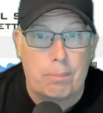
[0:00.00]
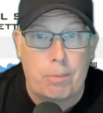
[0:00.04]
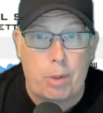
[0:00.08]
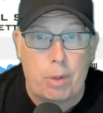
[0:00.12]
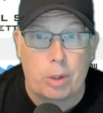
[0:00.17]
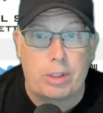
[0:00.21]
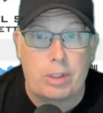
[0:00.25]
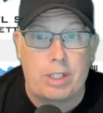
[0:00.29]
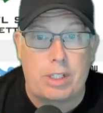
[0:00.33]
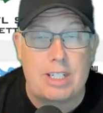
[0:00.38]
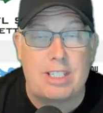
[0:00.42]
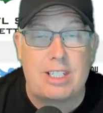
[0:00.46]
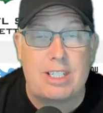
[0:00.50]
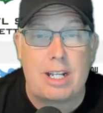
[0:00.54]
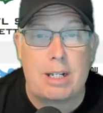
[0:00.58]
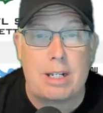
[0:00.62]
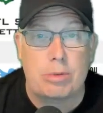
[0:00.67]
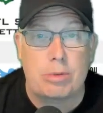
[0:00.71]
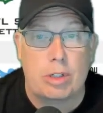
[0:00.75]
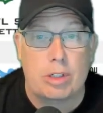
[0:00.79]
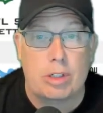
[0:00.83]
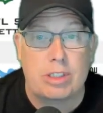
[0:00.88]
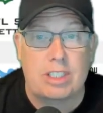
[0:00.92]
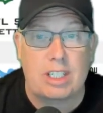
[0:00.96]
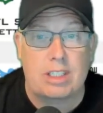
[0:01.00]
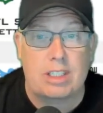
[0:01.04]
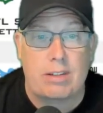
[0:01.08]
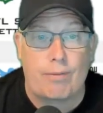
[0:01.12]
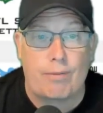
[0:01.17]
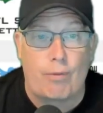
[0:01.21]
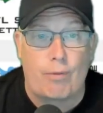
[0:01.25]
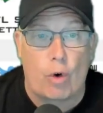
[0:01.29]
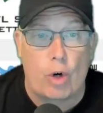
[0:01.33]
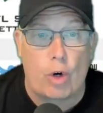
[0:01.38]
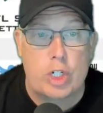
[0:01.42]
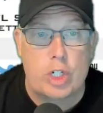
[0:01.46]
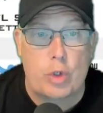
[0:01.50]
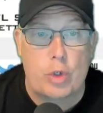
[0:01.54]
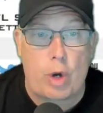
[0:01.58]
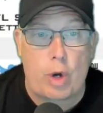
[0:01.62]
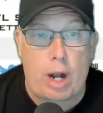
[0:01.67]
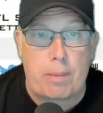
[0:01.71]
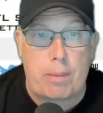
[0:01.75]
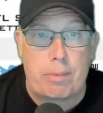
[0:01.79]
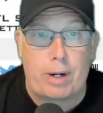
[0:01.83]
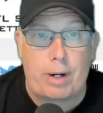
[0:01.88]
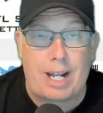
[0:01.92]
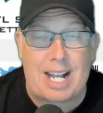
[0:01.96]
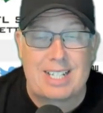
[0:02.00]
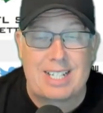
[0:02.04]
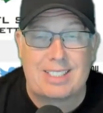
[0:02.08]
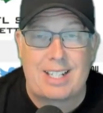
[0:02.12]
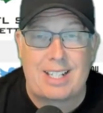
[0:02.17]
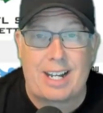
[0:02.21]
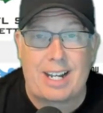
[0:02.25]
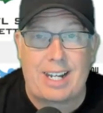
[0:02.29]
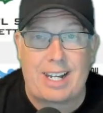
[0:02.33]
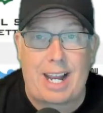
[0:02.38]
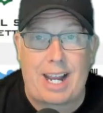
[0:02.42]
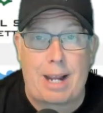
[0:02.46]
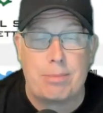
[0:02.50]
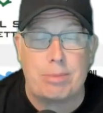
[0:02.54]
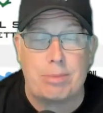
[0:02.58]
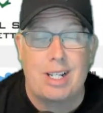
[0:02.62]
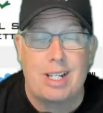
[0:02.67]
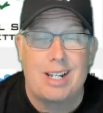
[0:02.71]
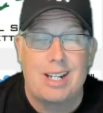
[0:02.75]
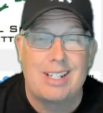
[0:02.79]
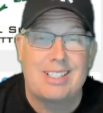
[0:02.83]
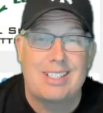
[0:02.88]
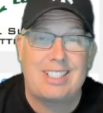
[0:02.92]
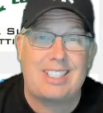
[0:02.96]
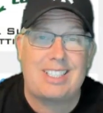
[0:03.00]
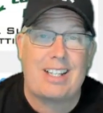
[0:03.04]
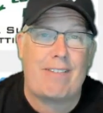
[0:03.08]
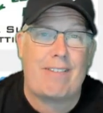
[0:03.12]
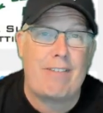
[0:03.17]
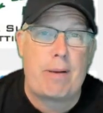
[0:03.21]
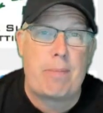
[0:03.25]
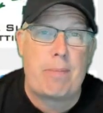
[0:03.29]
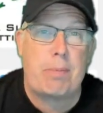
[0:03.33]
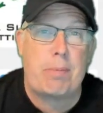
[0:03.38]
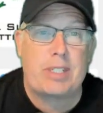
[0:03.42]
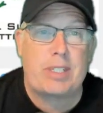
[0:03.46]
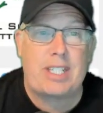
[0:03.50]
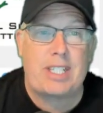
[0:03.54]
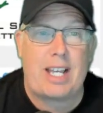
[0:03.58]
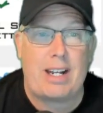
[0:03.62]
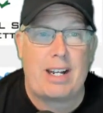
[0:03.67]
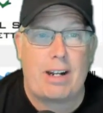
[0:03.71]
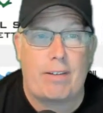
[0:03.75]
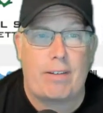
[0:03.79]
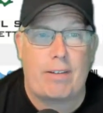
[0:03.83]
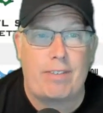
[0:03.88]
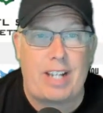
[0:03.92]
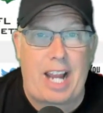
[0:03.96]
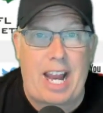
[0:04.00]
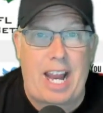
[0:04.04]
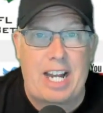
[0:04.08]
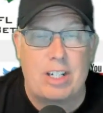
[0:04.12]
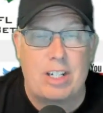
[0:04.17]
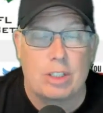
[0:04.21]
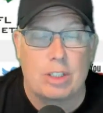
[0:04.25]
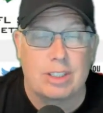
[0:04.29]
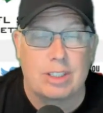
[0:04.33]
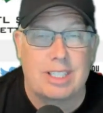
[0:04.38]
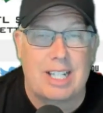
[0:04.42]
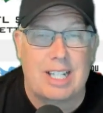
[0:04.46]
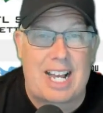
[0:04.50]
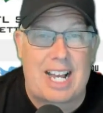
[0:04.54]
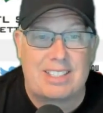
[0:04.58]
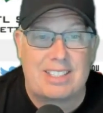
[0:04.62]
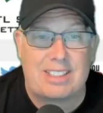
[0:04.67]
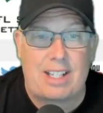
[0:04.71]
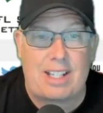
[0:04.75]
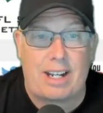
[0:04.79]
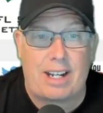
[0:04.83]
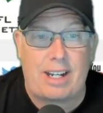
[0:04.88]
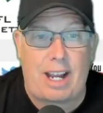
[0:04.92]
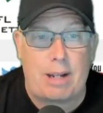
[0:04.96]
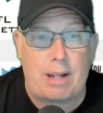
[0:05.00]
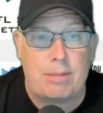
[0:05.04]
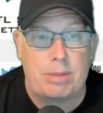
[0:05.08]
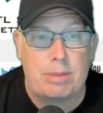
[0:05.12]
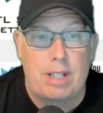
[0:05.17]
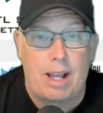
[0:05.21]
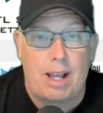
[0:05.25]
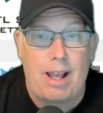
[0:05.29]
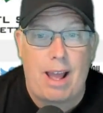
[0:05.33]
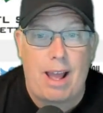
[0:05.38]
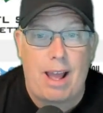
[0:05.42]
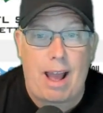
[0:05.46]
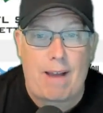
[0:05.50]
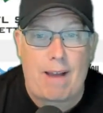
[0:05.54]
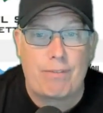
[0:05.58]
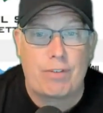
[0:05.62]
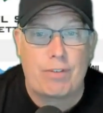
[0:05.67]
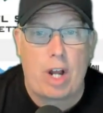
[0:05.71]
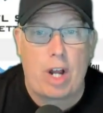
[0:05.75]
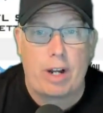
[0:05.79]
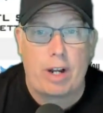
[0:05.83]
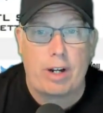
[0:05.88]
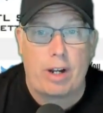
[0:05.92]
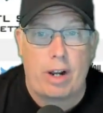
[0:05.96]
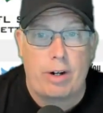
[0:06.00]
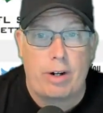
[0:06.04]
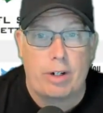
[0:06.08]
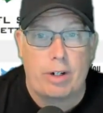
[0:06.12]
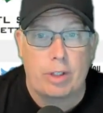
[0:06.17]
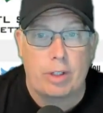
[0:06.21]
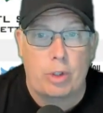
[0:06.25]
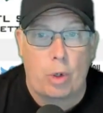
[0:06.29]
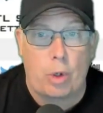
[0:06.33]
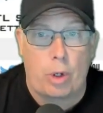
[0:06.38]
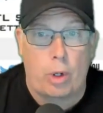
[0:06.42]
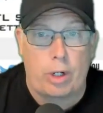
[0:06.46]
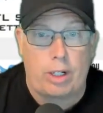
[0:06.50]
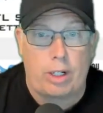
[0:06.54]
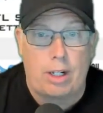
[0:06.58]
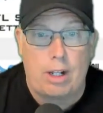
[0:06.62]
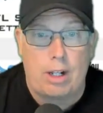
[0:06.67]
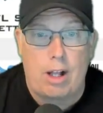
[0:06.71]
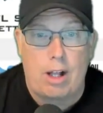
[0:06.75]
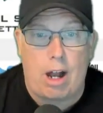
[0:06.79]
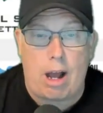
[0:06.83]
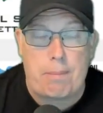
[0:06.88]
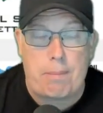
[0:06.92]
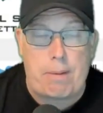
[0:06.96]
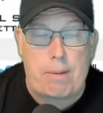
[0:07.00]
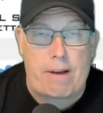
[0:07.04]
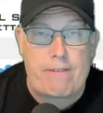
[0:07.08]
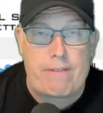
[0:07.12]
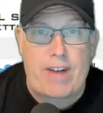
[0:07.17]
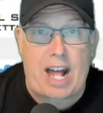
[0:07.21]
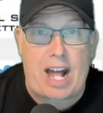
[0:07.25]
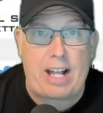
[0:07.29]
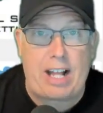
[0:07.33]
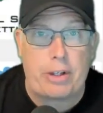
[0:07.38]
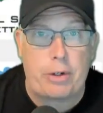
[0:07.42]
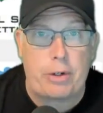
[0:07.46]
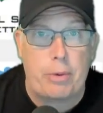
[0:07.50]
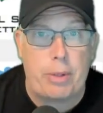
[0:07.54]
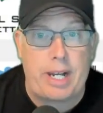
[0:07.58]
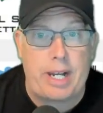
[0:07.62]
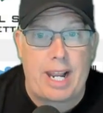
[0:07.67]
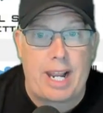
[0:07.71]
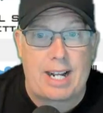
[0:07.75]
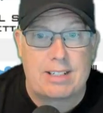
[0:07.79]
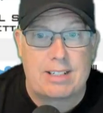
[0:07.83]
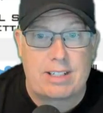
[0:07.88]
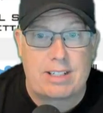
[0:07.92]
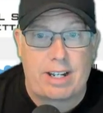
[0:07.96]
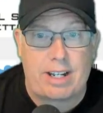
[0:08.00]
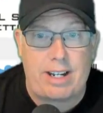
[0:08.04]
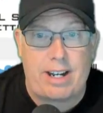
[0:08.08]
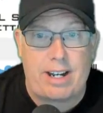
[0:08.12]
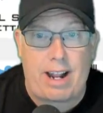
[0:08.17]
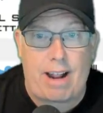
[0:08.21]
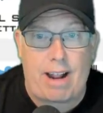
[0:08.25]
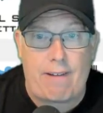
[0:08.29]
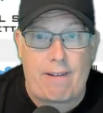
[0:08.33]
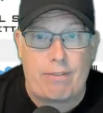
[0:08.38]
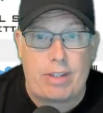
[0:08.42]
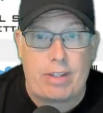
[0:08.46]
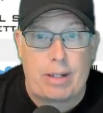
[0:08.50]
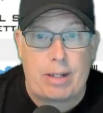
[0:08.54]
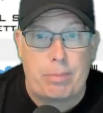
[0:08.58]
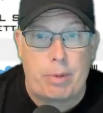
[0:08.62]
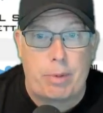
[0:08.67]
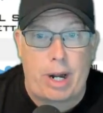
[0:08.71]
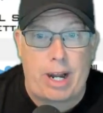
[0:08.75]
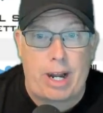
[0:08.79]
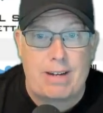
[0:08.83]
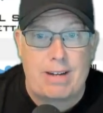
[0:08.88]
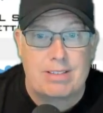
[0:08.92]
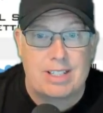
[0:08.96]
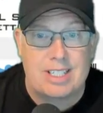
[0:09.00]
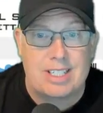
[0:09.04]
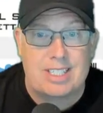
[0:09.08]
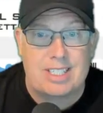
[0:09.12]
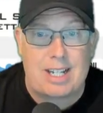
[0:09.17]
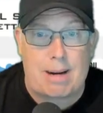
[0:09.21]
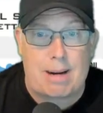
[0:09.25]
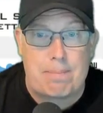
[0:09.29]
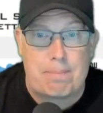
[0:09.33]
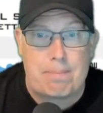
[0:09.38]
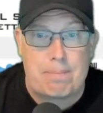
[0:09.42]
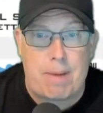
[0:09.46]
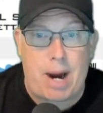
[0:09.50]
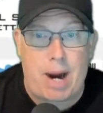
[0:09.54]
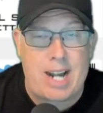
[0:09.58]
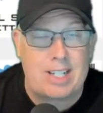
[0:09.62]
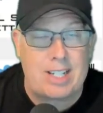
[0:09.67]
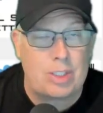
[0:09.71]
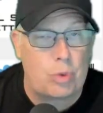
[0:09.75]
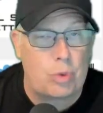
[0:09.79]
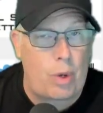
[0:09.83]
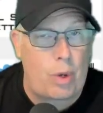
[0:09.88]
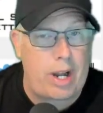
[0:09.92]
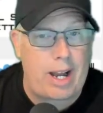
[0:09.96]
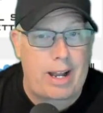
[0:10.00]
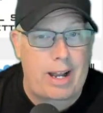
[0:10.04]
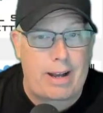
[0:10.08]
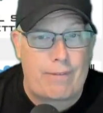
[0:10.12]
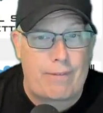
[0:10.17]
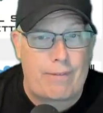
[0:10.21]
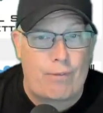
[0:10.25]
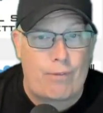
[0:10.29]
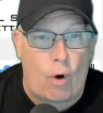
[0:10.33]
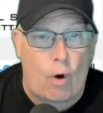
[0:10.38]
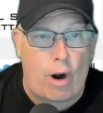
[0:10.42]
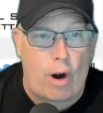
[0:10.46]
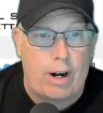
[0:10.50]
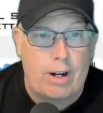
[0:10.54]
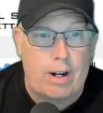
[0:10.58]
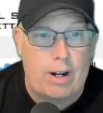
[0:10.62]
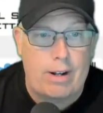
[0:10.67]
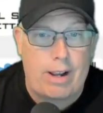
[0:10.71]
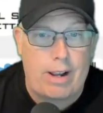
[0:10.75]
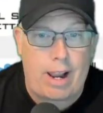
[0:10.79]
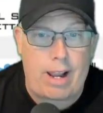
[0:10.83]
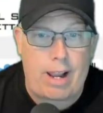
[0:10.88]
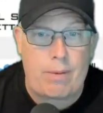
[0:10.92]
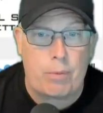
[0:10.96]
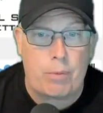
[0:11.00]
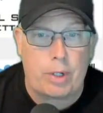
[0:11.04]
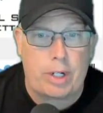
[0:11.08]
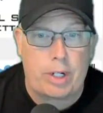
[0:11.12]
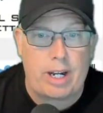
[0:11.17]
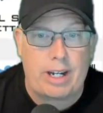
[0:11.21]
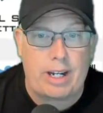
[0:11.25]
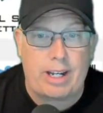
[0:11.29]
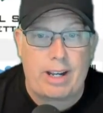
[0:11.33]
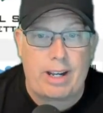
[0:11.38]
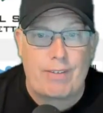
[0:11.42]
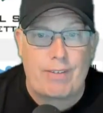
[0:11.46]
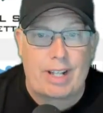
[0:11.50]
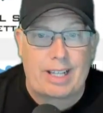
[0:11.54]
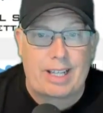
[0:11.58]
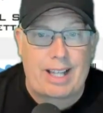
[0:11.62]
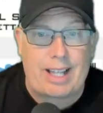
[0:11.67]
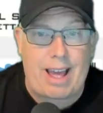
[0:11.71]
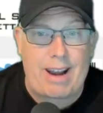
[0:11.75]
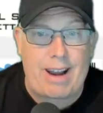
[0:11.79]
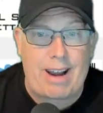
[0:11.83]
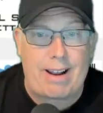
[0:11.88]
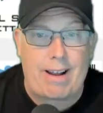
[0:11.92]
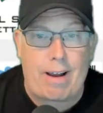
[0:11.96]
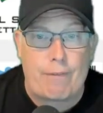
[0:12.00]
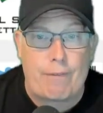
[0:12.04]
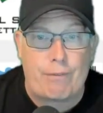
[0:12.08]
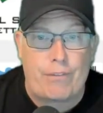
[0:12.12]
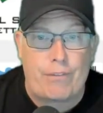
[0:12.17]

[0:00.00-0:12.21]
Both these teams are 6-4 straight up in their last 10 games. 70% of the Angels' last 10 games have gone under the total. On my value index, I did have the Braves listed at minus 184, and we're going to give Atlanta a